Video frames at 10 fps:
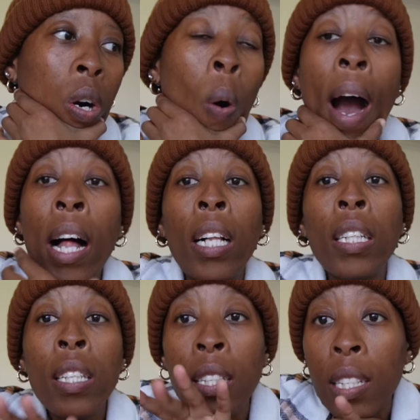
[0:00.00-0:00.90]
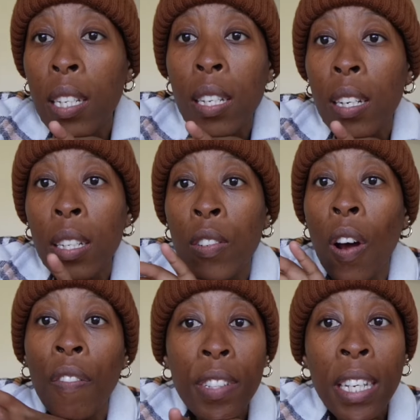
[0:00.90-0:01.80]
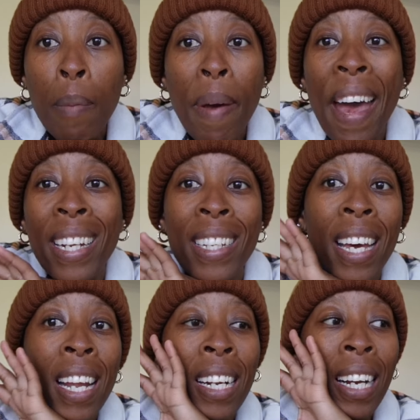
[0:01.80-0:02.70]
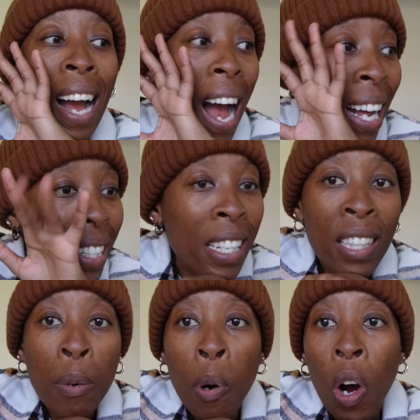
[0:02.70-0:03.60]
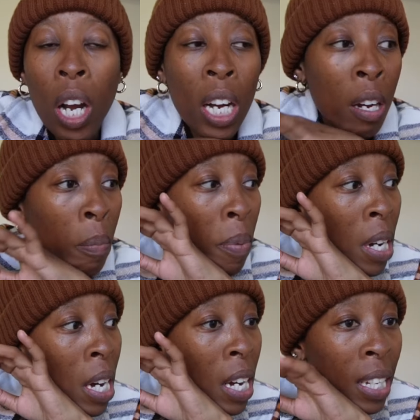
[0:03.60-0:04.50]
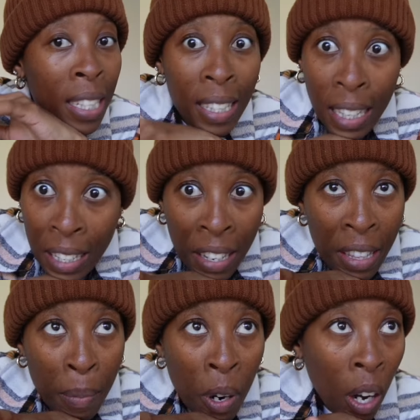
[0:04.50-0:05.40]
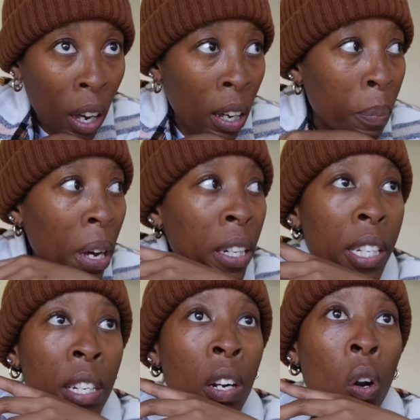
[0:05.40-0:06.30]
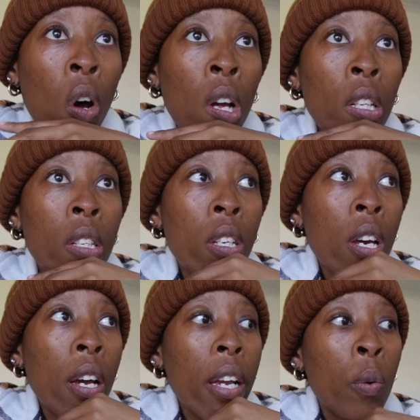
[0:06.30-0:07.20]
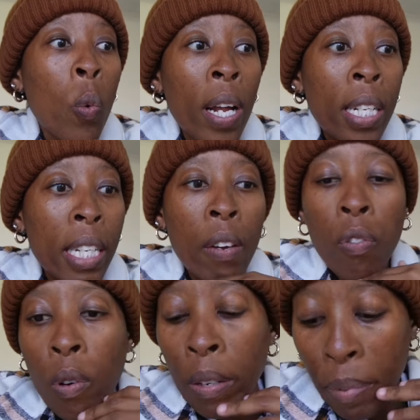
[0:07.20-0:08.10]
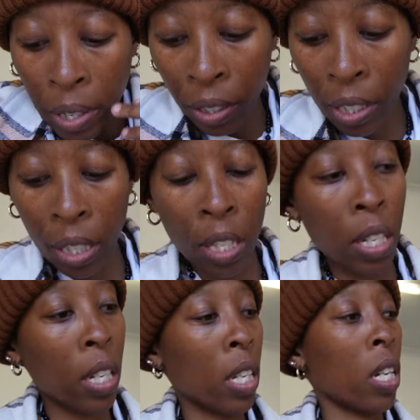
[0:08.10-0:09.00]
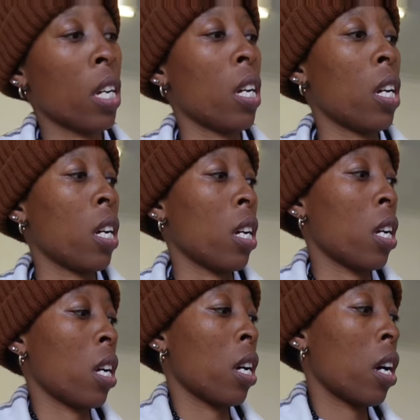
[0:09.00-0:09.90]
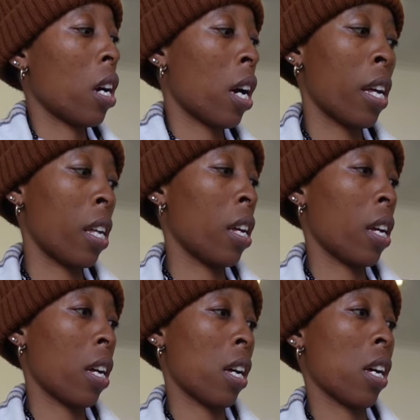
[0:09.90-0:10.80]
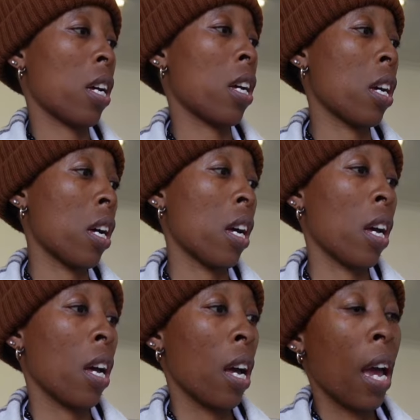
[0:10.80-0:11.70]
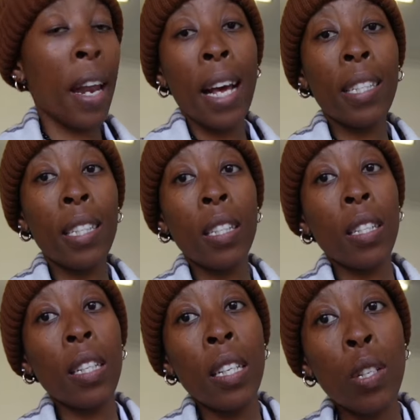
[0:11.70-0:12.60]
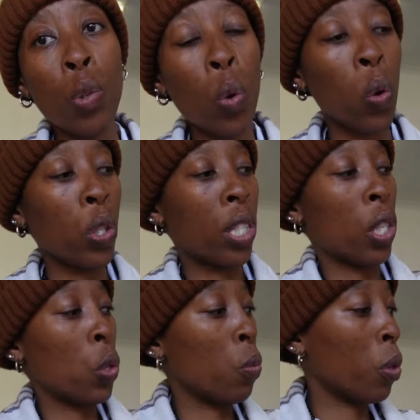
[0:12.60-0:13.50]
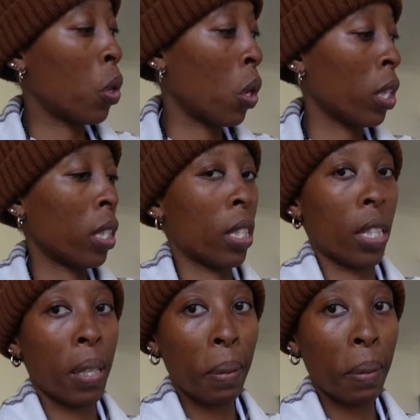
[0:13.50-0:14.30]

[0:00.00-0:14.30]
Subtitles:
whilst drafting a pattern, cutting the mock-up, stitching the mock-up, I did a lot in one day for one person. I still need to continue, because